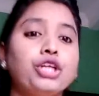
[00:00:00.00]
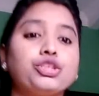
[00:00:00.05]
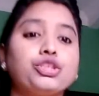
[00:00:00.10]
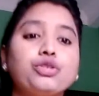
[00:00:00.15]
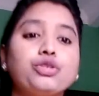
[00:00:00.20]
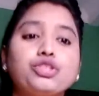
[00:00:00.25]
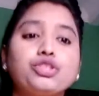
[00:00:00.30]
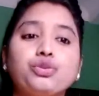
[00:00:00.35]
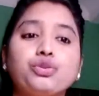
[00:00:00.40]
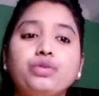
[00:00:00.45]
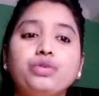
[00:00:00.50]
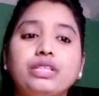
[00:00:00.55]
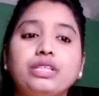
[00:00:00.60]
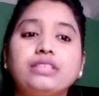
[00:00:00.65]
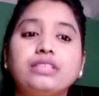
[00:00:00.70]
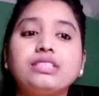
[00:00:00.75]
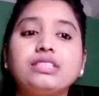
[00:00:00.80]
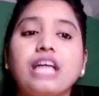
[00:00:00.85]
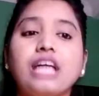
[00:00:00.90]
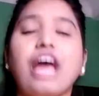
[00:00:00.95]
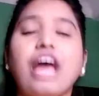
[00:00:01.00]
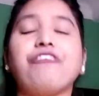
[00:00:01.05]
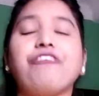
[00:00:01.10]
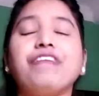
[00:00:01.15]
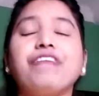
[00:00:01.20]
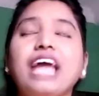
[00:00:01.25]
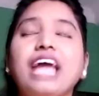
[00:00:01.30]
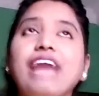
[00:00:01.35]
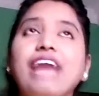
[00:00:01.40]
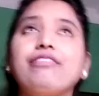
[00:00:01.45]
So student,
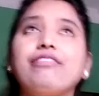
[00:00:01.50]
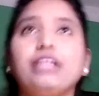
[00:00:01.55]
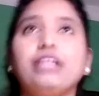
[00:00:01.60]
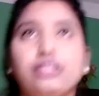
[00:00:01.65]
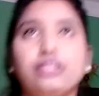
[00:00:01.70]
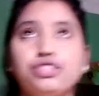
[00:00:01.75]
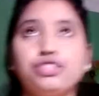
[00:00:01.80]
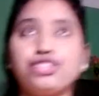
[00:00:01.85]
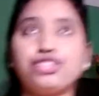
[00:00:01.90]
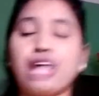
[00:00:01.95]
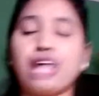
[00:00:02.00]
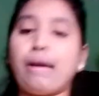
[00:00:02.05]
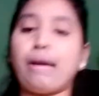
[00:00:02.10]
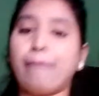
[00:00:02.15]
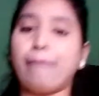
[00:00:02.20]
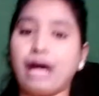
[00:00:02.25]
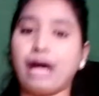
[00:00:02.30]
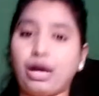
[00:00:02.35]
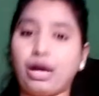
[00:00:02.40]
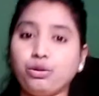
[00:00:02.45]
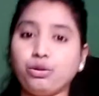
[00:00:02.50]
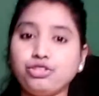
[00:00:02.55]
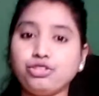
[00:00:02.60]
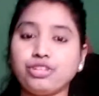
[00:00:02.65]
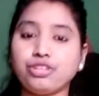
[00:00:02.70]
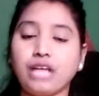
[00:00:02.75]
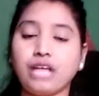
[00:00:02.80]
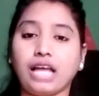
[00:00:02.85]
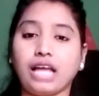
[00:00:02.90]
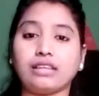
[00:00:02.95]
we have learned
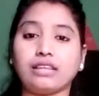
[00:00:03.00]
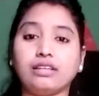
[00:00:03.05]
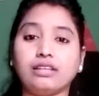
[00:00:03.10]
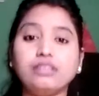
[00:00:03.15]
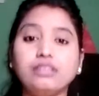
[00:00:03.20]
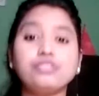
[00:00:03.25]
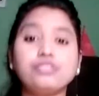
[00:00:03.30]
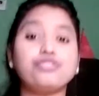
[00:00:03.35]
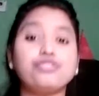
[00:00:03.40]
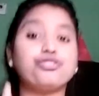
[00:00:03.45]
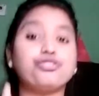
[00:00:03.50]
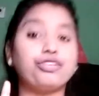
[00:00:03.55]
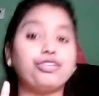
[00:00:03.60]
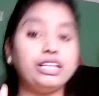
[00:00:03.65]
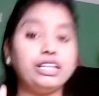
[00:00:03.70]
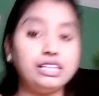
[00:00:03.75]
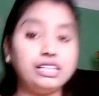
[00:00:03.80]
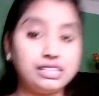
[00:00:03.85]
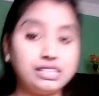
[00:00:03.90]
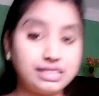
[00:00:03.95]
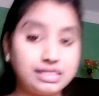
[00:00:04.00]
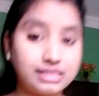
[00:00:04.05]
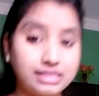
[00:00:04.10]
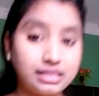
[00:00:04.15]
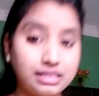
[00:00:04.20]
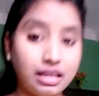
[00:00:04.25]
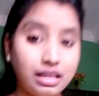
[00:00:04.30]
about the trees.